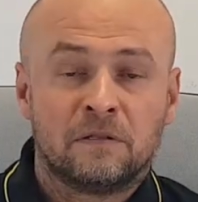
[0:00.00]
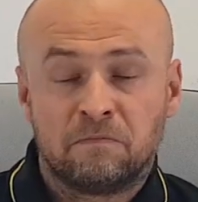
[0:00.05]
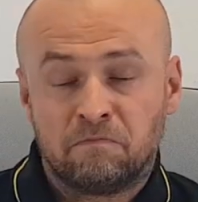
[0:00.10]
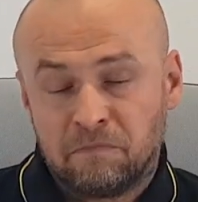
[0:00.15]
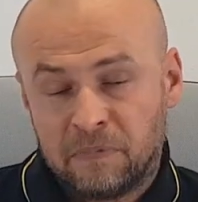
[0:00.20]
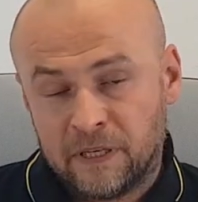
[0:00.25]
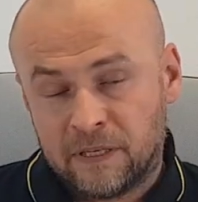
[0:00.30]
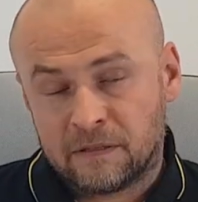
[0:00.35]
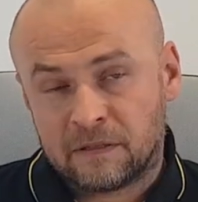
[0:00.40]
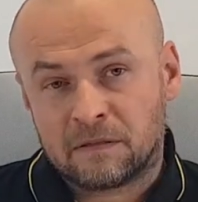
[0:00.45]

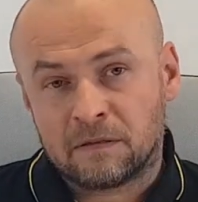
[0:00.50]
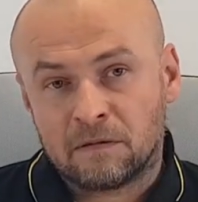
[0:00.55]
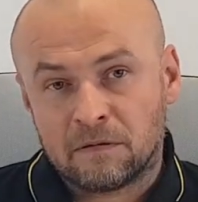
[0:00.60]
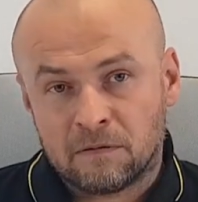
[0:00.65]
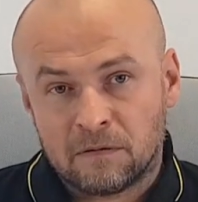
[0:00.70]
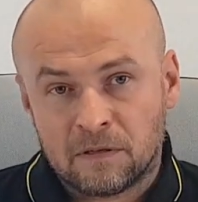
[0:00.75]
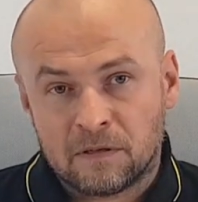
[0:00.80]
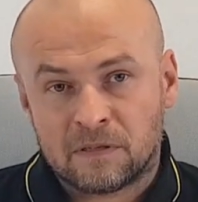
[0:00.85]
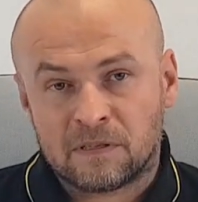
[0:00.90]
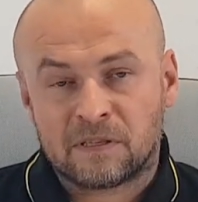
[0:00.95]
Please
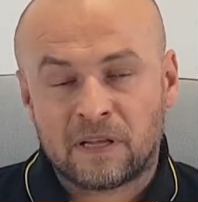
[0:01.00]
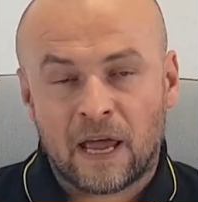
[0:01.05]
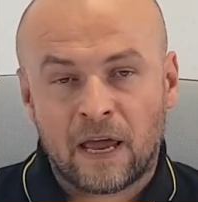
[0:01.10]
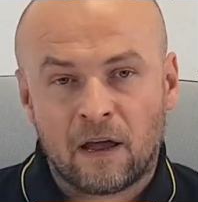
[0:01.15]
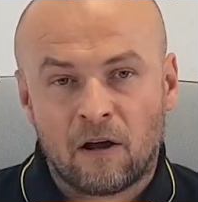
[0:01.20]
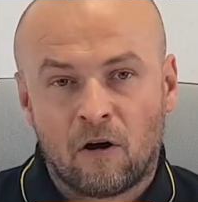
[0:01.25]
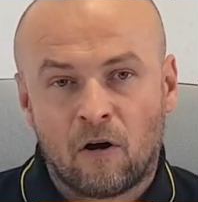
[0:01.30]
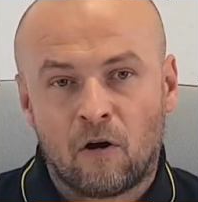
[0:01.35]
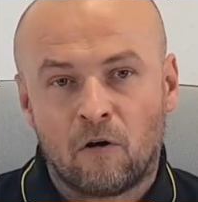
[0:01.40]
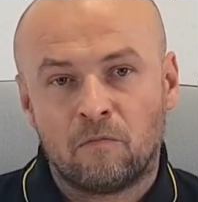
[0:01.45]

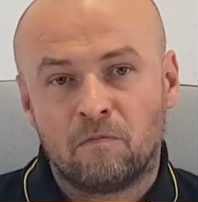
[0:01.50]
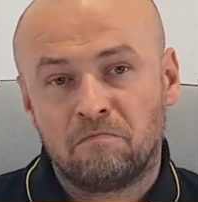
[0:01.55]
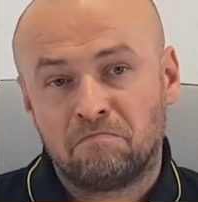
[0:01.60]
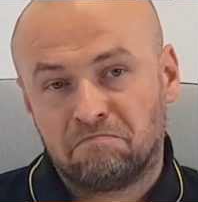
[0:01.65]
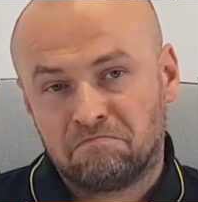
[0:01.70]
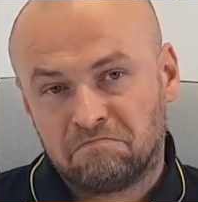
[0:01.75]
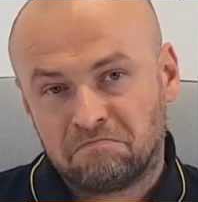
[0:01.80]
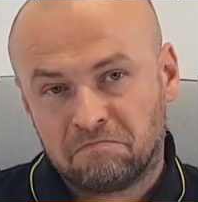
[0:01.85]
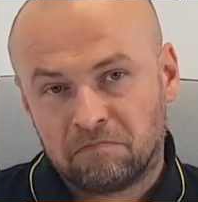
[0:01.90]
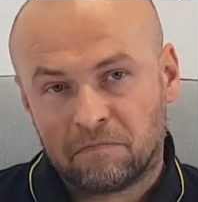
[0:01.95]
stay
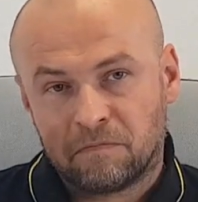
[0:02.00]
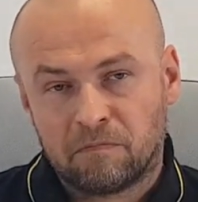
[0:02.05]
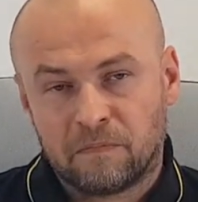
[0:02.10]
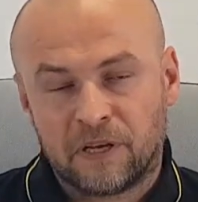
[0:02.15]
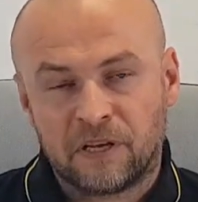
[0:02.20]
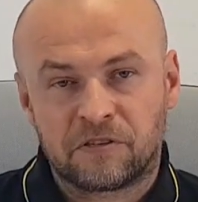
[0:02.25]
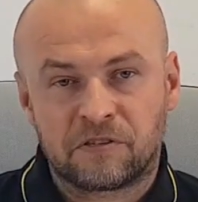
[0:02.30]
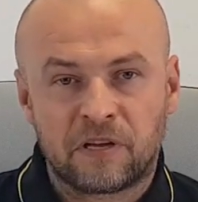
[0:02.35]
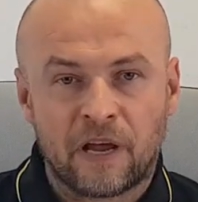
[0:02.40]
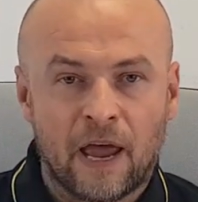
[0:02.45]
home,
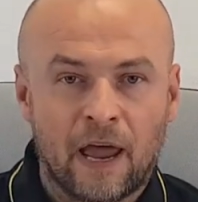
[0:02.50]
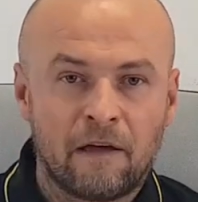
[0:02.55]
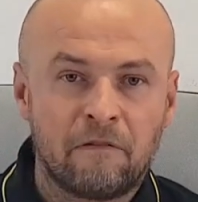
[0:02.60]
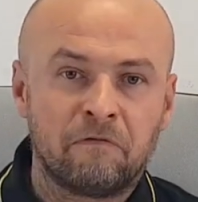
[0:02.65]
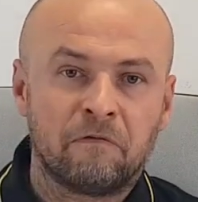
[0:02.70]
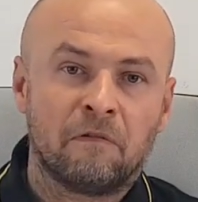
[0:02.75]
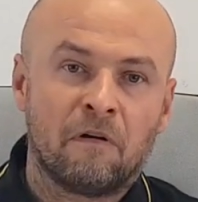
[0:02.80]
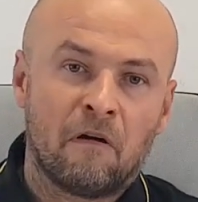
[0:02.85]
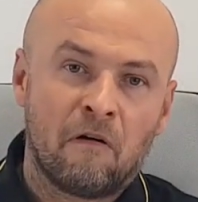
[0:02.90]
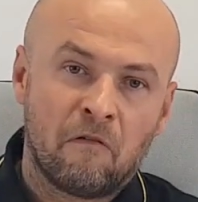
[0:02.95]
be
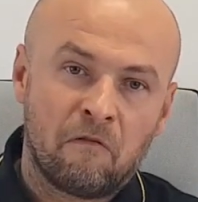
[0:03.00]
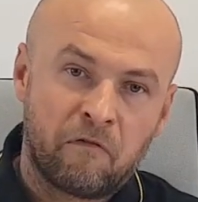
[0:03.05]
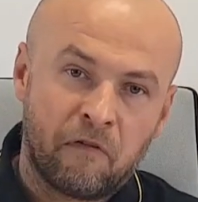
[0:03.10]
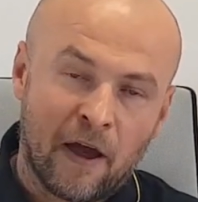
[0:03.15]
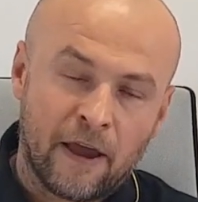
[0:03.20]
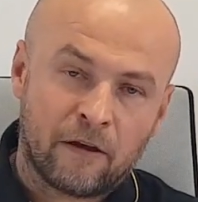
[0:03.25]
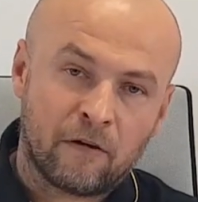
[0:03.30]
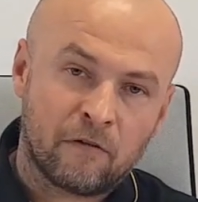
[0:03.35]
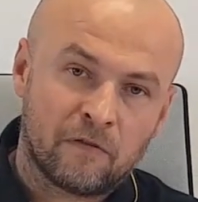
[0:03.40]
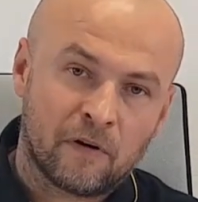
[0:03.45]
safe.
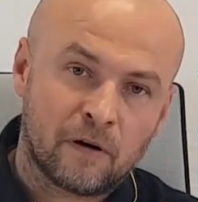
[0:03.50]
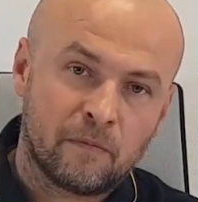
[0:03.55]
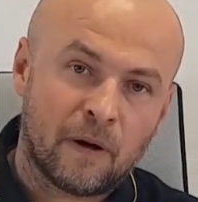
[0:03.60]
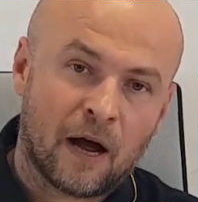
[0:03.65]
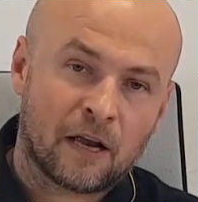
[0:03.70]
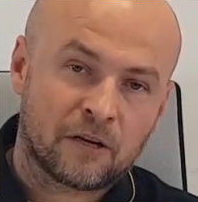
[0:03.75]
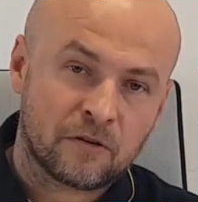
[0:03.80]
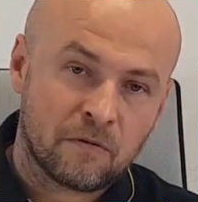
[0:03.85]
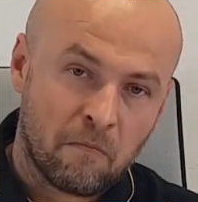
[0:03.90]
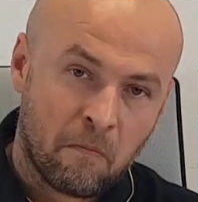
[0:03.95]
Thank you very
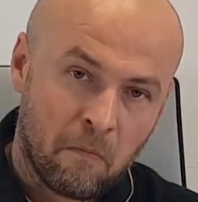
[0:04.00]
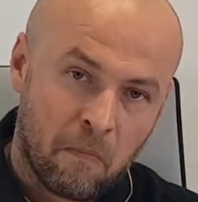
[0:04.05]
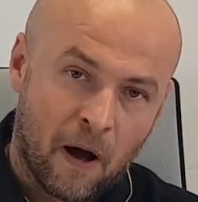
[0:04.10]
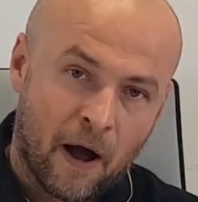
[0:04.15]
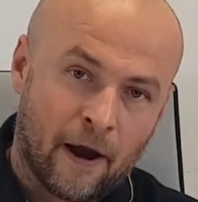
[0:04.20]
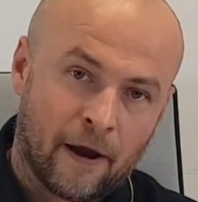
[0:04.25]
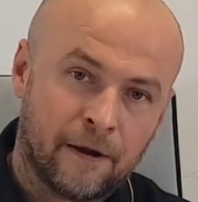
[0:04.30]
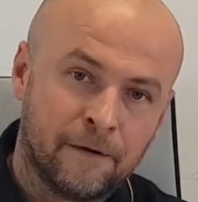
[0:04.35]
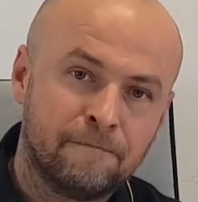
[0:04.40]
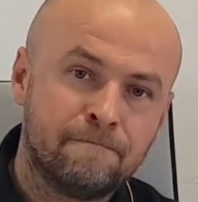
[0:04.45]
much.
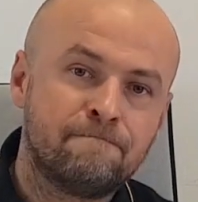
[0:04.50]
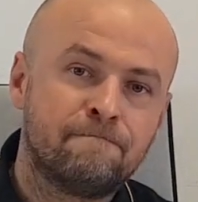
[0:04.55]
Bye.